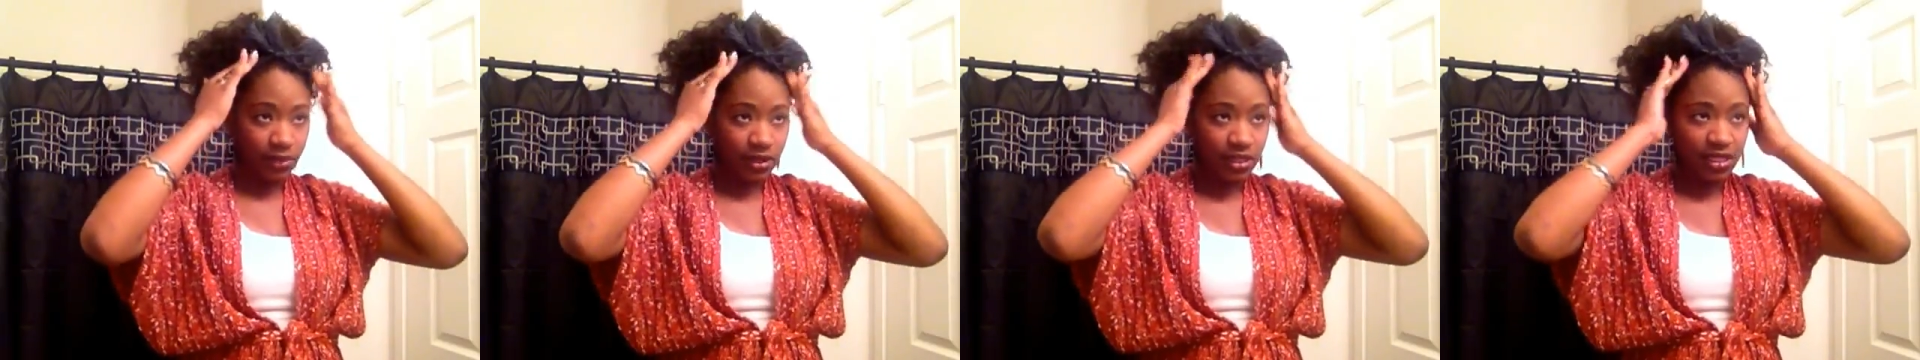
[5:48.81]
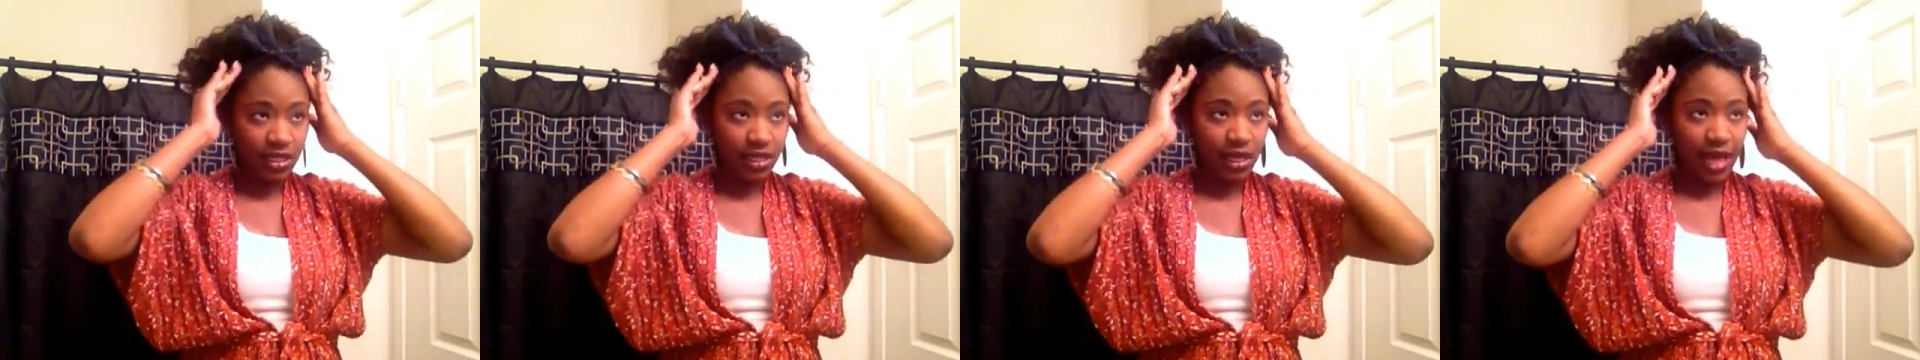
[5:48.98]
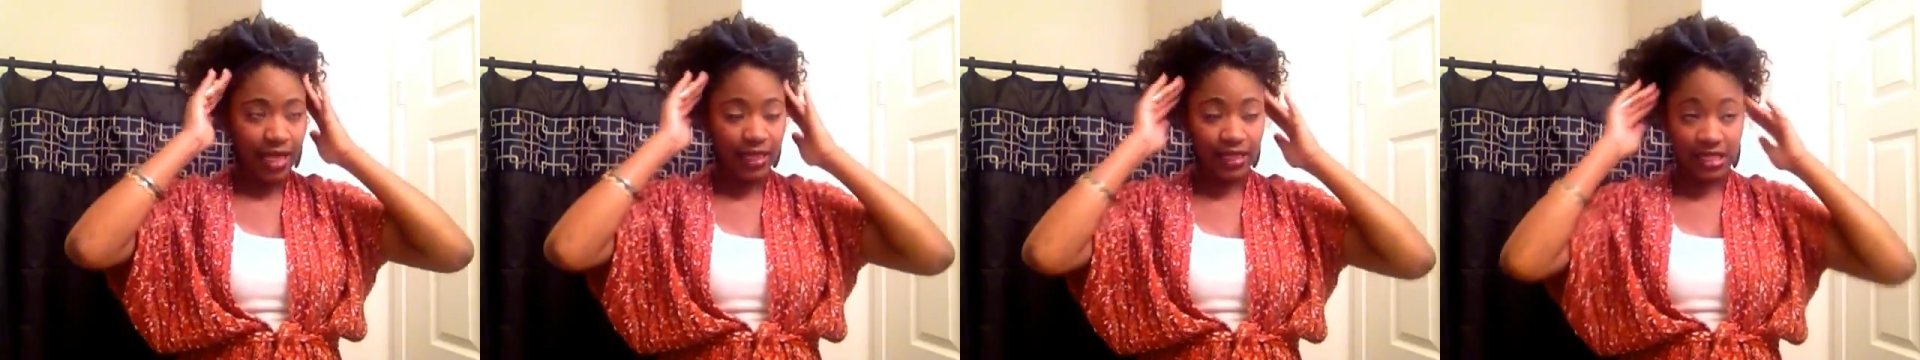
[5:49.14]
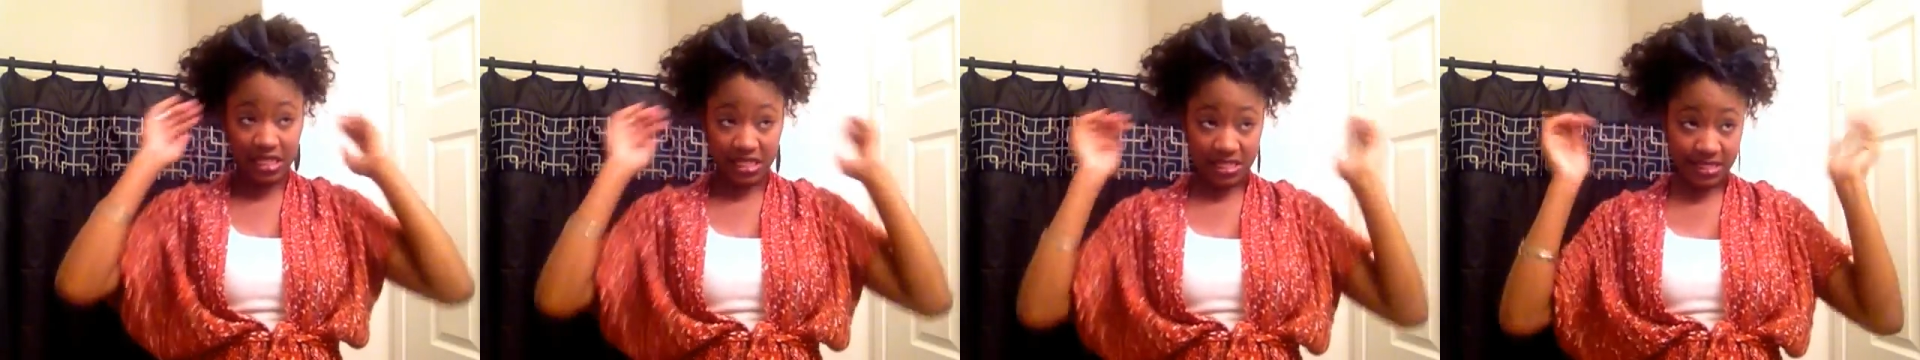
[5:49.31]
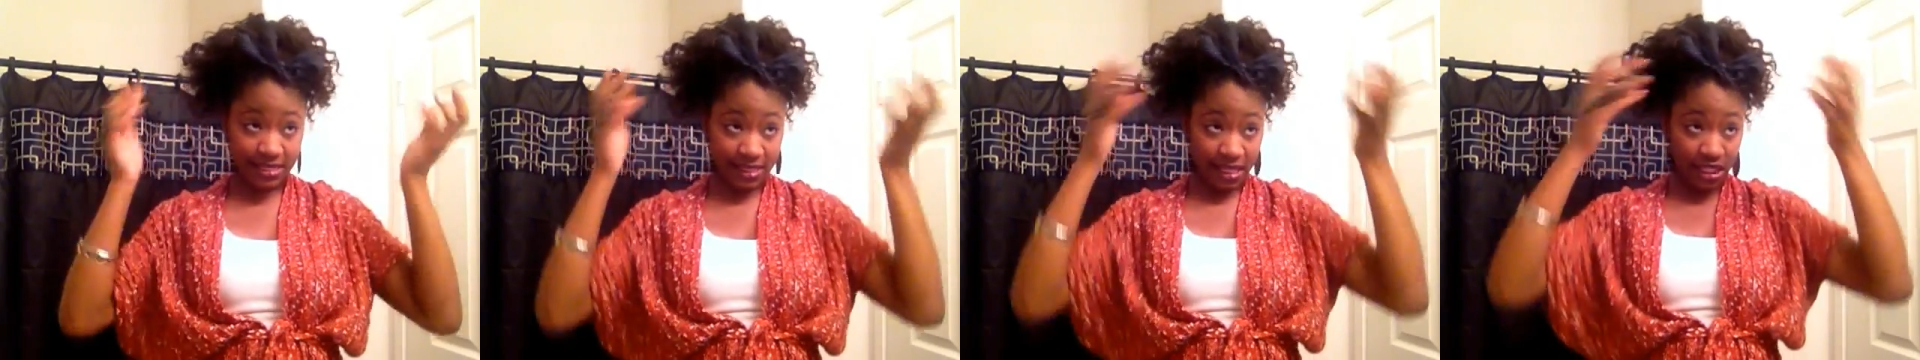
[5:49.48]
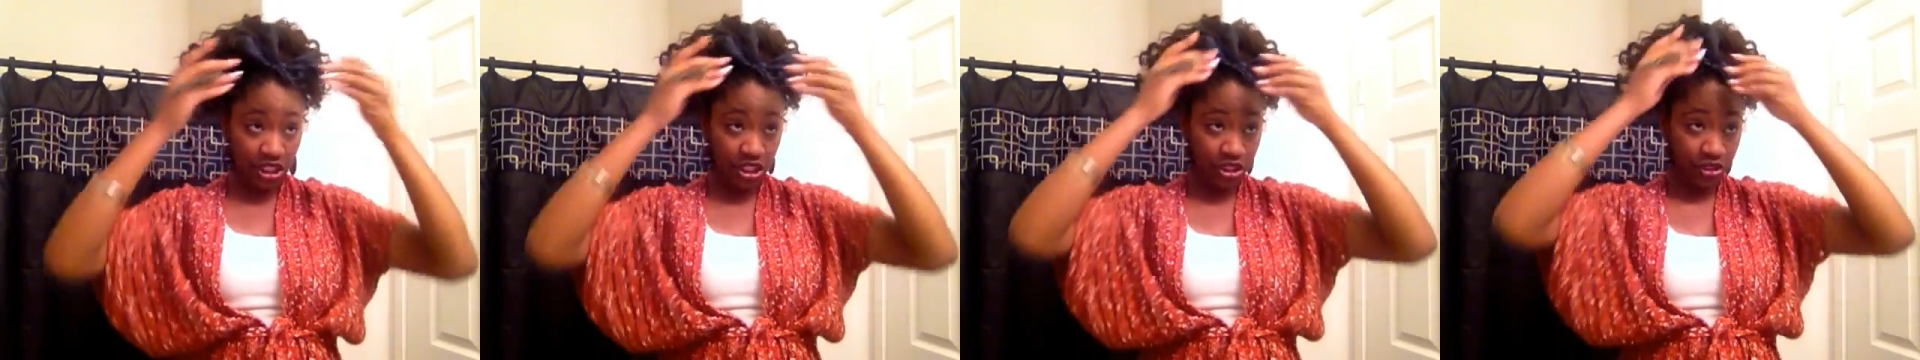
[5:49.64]
to at
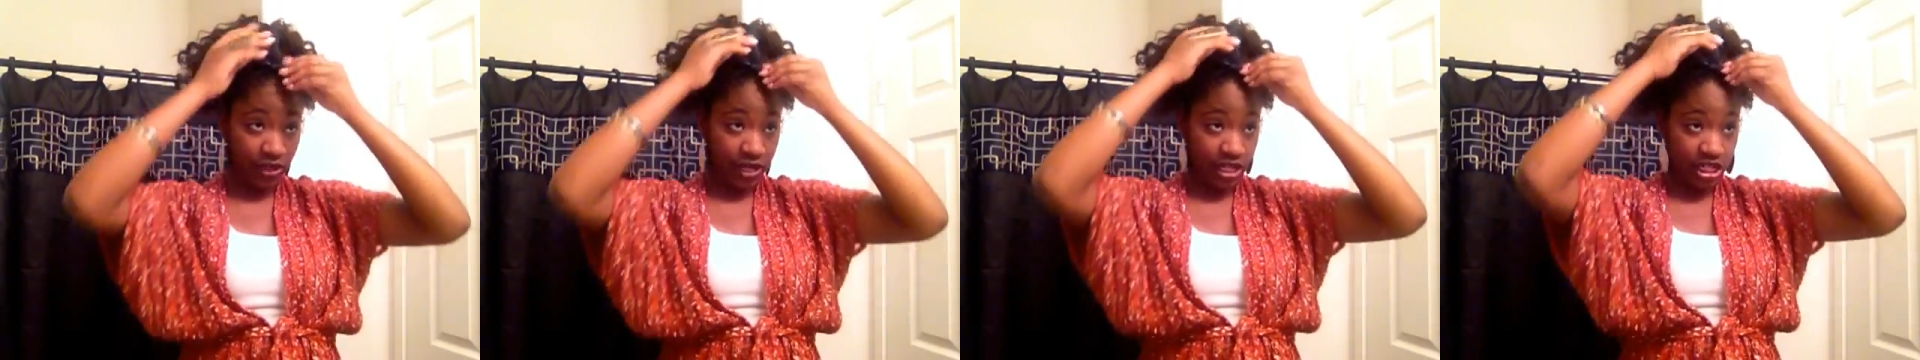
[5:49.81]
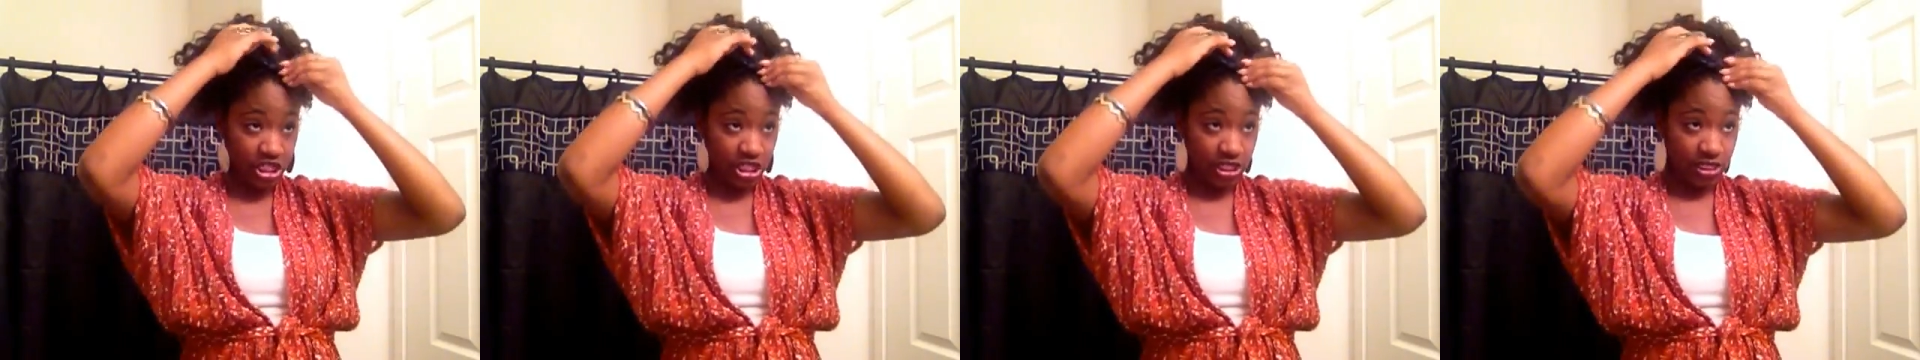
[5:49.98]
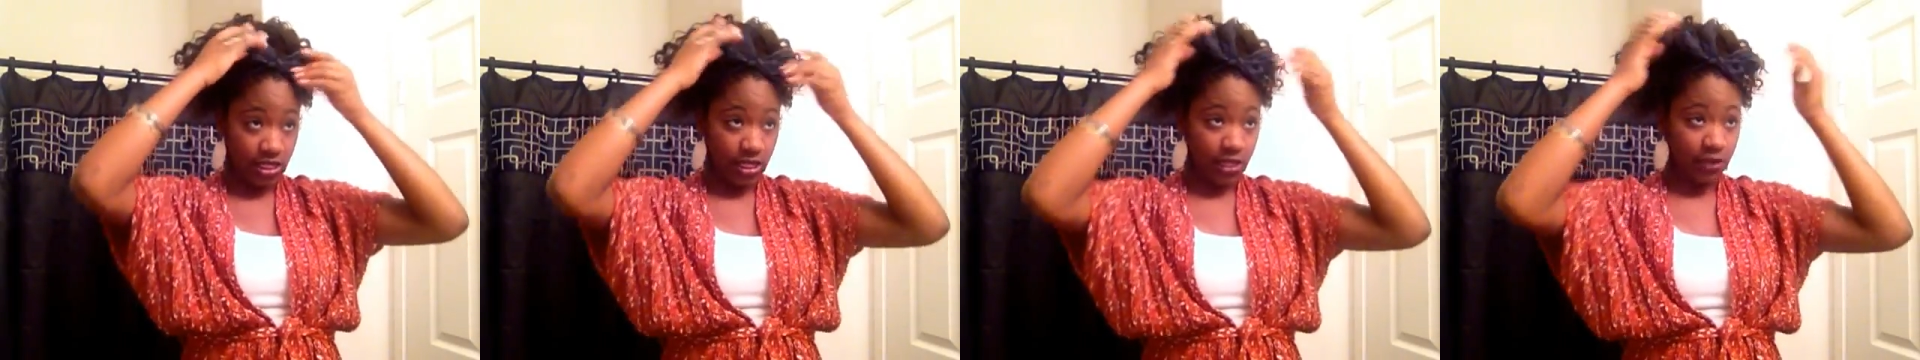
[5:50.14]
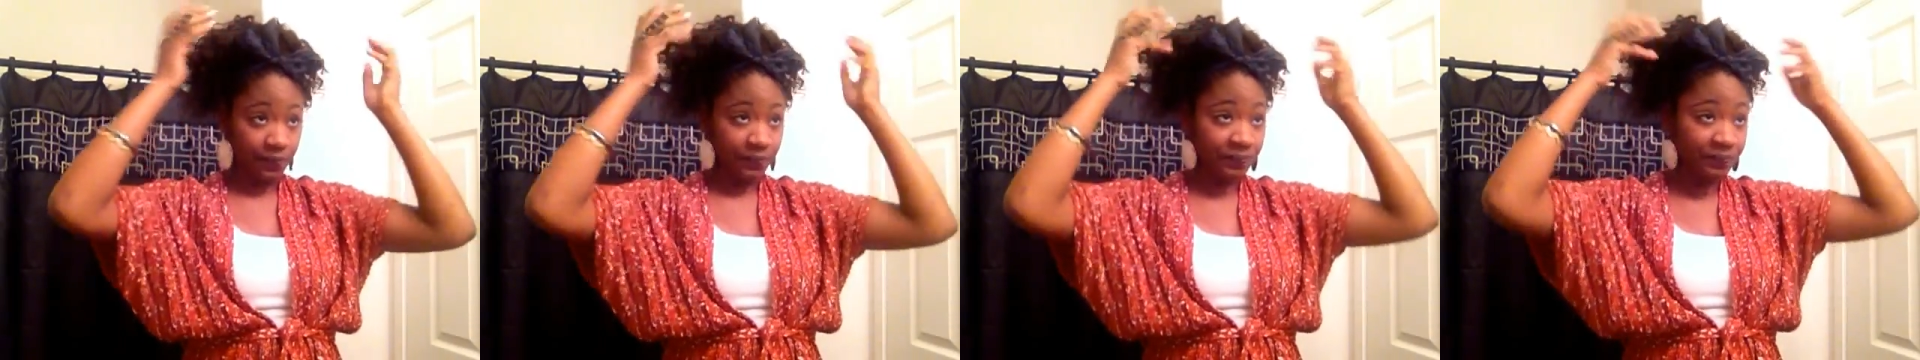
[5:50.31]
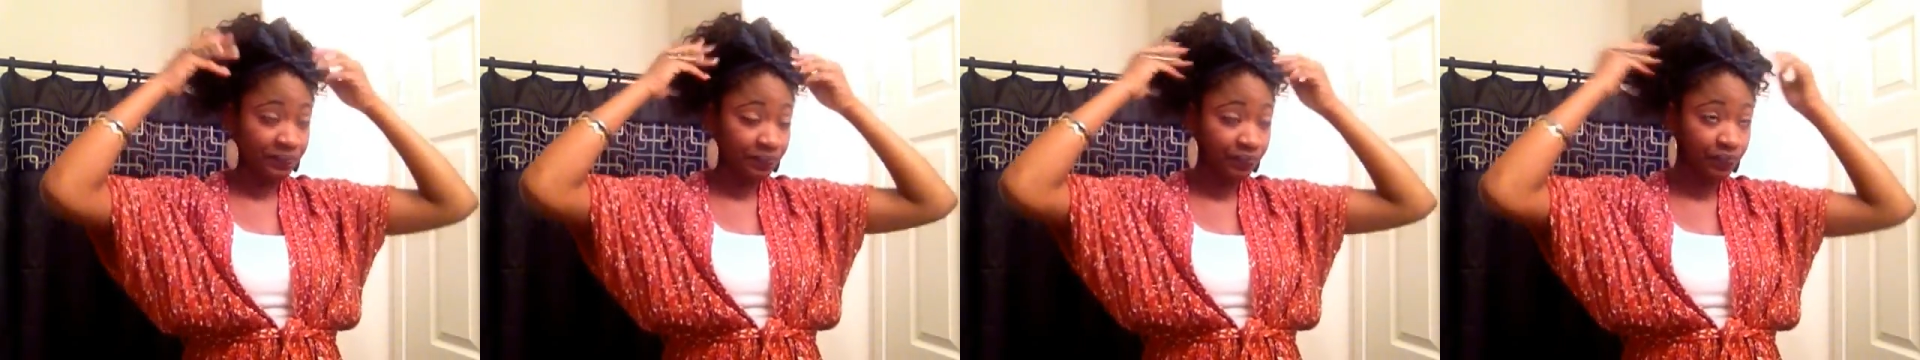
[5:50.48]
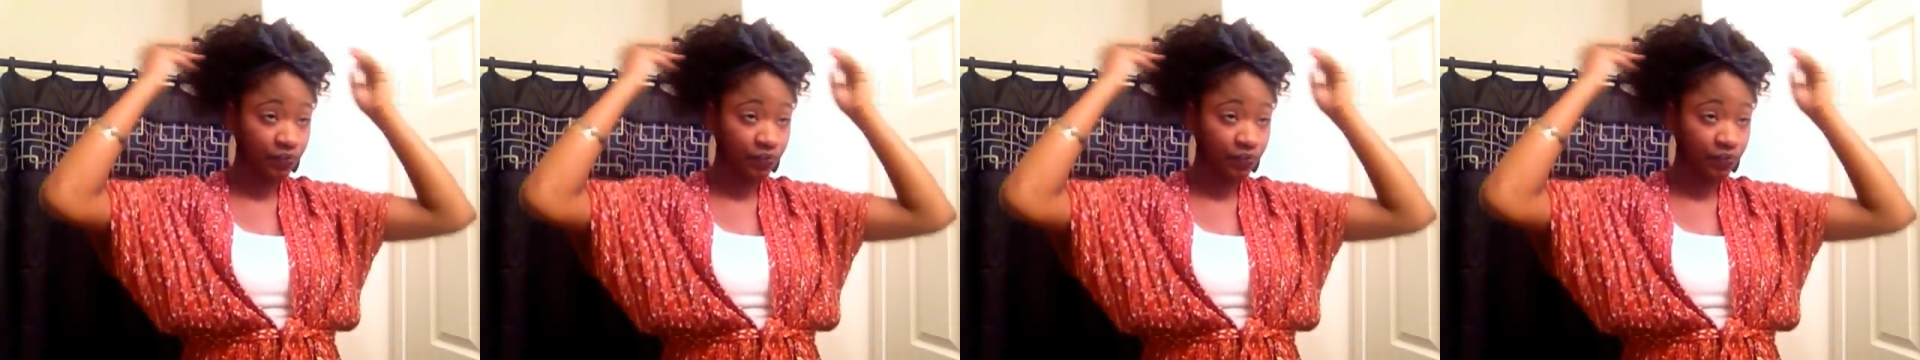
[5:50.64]
least set your edges in.